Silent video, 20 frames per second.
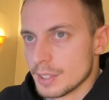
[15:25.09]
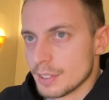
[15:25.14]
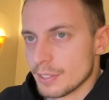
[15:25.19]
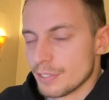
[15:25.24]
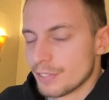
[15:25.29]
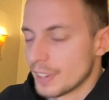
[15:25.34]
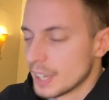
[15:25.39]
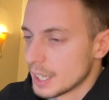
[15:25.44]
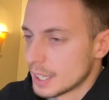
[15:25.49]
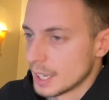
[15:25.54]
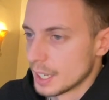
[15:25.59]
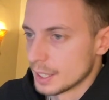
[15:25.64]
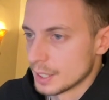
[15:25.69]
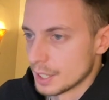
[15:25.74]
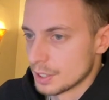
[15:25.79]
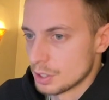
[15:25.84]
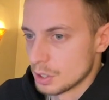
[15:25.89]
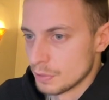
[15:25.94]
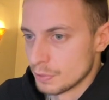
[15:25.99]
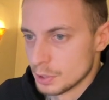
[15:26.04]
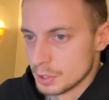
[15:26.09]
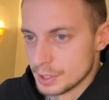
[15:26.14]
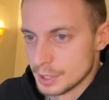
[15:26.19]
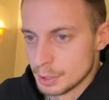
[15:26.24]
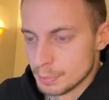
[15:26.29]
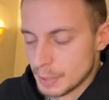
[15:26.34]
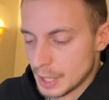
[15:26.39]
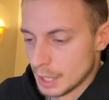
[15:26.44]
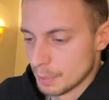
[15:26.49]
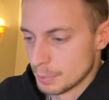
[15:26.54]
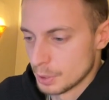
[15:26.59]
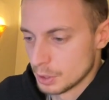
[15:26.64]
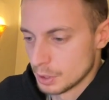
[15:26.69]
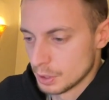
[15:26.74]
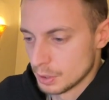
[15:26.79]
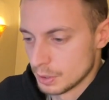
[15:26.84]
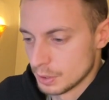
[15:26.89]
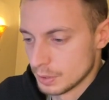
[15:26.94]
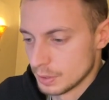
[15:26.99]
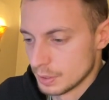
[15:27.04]
thinking that you wouldn't be able
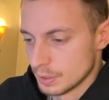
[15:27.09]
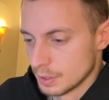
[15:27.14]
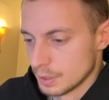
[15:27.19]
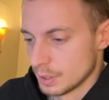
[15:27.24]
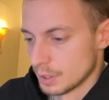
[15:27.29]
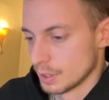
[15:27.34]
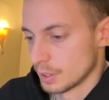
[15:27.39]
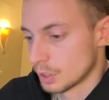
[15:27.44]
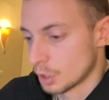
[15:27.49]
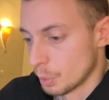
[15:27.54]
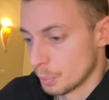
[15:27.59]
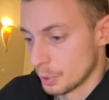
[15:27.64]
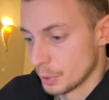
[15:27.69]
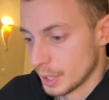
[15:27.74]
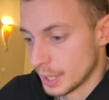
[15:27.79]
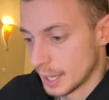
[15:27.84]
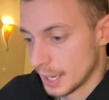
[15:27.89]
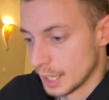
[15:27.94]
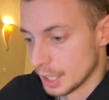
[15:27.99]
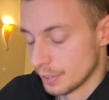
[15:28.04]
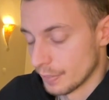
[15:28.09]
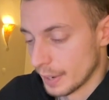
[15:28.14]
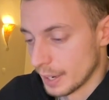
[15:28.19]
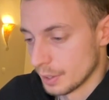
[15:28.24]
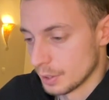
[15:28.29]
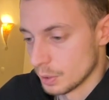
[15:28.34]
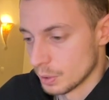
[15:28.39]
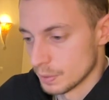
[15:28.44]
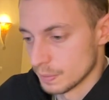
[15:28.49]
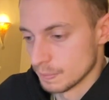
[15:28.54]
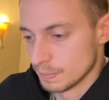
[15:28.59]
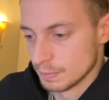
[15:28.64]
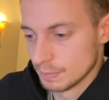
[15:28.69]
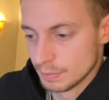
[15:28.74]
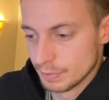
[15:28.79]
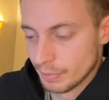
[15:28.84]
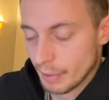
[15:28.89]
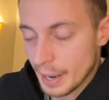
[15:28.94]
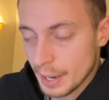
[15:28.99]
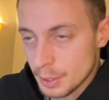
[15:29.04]
to communicate well your
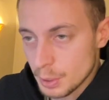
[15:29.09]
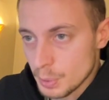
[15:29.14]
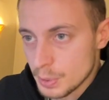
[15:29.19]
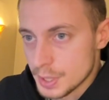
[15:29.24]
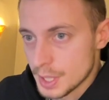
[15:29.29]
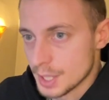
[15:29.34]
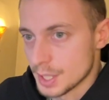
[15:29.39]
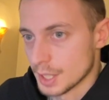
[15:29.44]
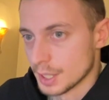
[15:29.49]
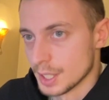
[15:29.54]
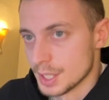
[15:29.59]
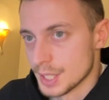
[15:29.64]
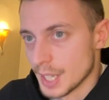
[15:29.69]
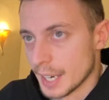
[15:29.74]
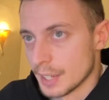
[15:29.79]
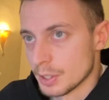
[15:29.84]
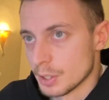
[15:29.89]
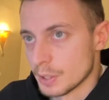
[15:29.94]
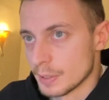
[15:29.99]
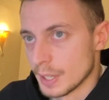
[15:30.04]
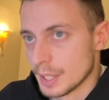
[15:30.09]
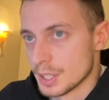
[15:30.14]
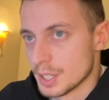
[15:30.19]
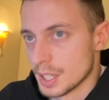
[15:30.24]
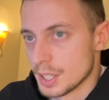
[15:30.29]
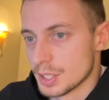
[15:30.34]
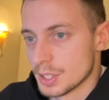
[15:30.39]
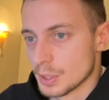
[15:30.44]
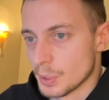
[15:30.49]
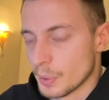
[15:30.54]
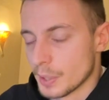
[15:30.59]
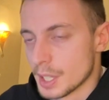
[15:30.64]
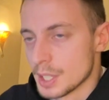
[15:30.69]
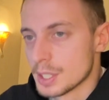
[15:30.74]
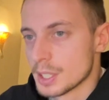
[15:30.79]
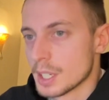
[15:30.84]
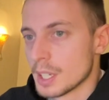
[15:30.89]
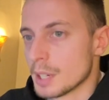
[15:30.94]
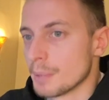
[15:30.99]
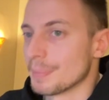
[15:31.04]
values as a designer and stories,
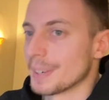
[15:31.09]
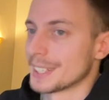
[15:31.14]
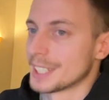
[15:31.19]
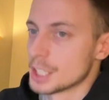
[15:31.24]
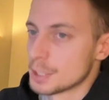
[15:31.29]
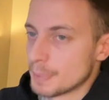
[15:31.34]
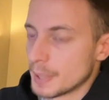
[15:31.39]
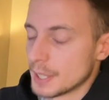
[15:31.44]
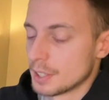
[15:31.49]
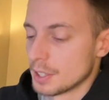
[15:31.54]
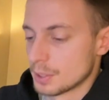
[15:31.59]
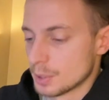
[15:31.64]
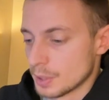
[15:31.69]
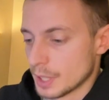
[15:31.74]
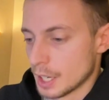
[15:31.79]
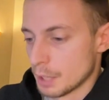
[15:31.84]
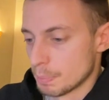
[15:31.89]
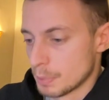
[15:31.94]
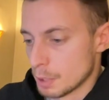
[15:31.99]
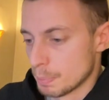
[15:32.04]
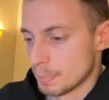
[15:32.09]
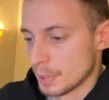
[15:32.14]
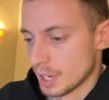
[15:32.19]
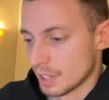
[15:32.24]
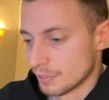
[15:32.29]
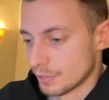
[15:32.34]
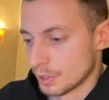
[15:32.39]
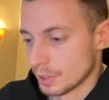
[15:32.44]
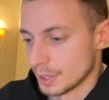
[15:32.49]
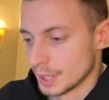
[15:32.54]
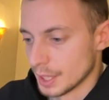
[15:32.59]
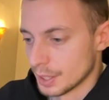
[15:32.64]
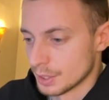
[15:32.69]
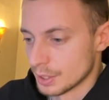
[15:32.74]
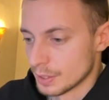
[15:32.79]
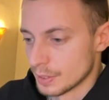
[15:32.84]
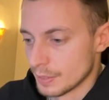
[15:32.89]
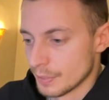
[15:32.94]
but it's better to like prepare for that